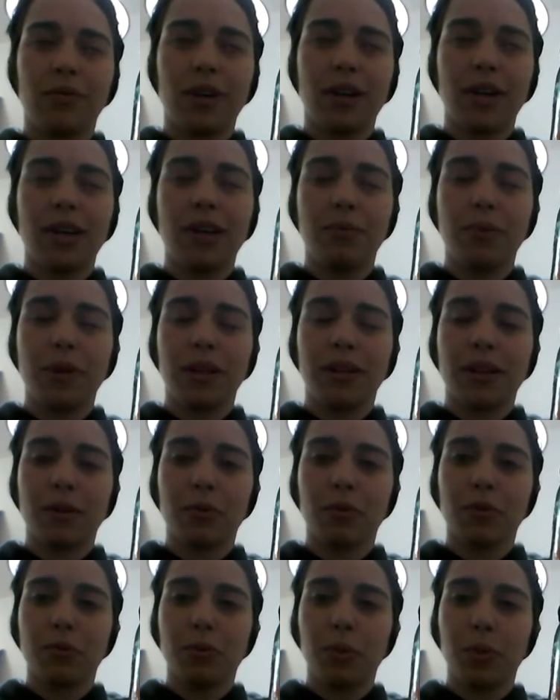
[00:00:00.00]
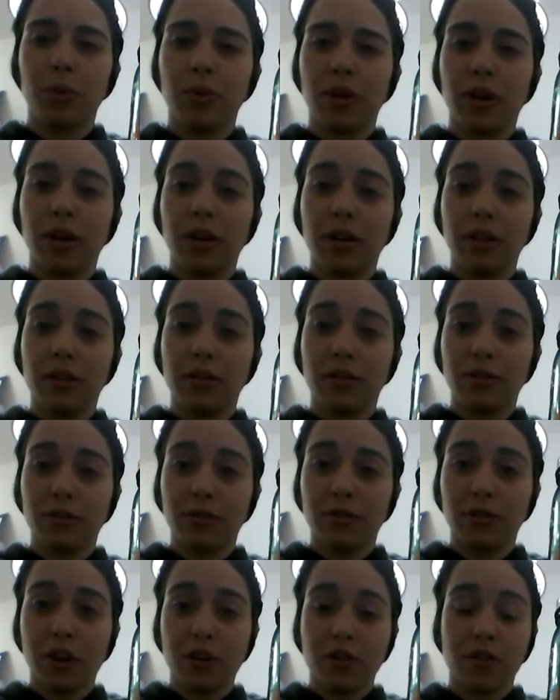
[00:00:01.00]
a heaping tablespoon of
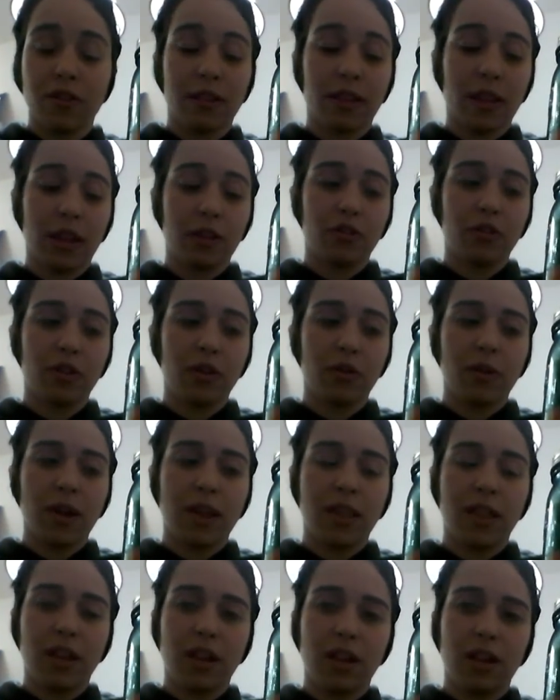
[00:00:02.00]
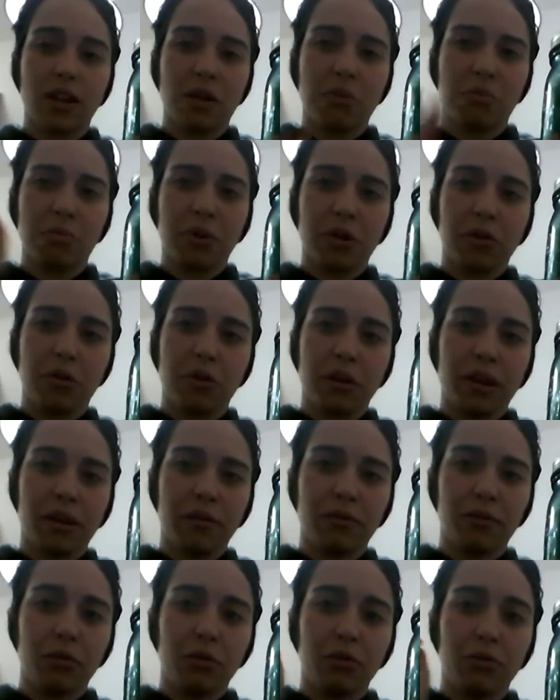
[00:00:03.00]
fresh cilantro, and then a big old
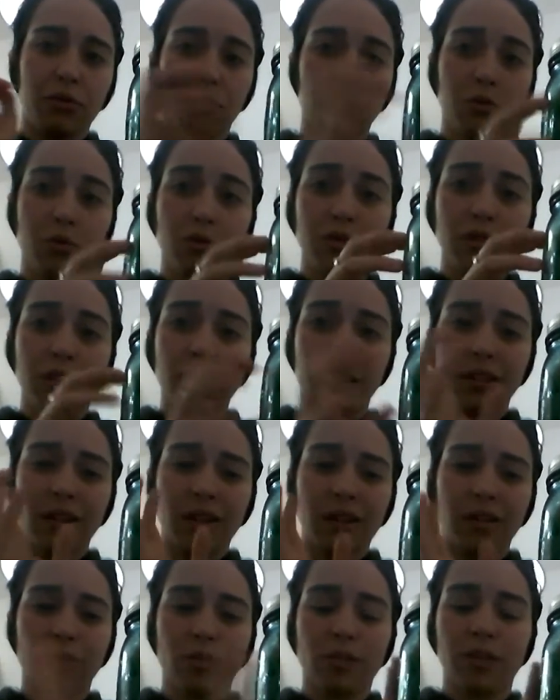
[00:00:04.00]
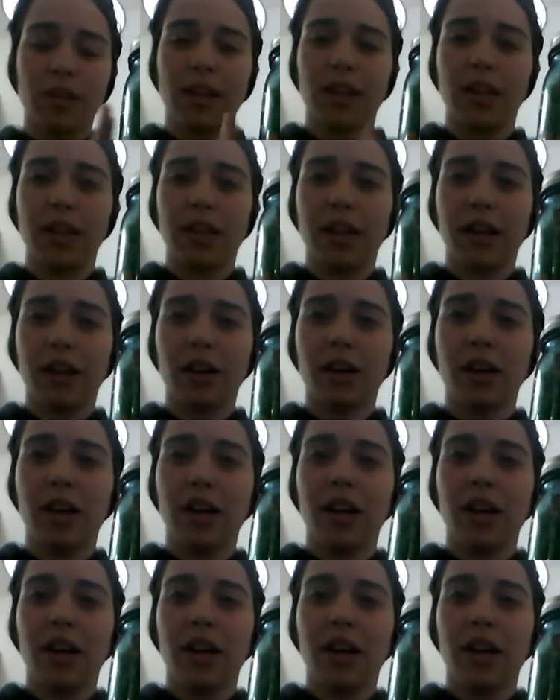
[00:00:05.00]
handful of arugula, and threw that in there.